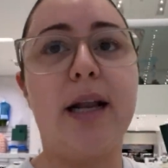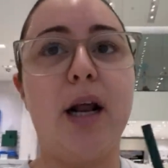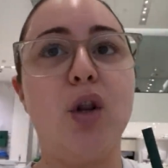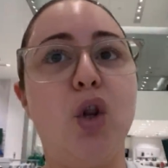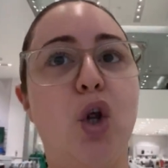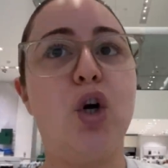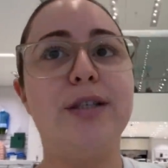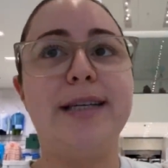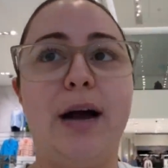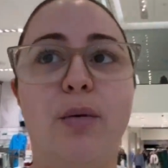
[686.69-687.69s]
and I
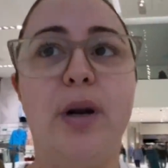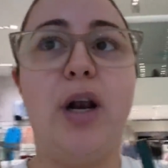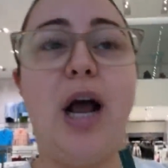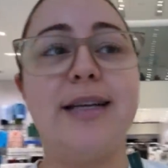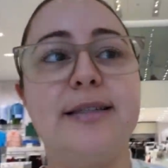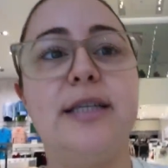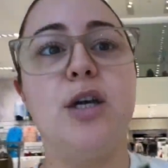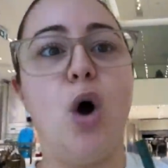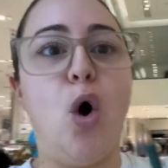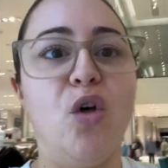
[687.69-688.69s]
look down and I see
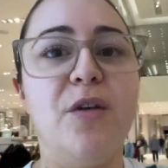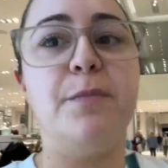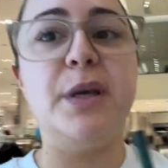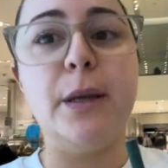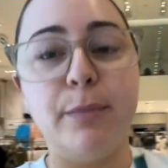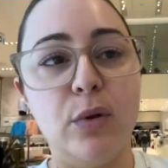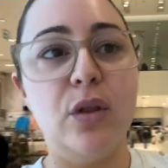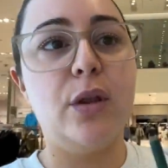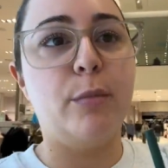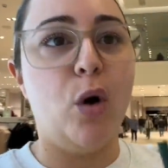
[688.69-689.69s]
all the people
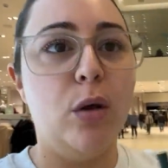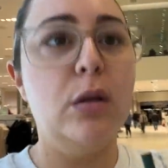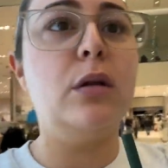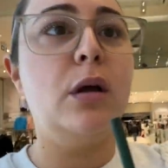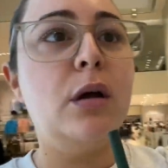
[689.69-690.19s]
in the mall.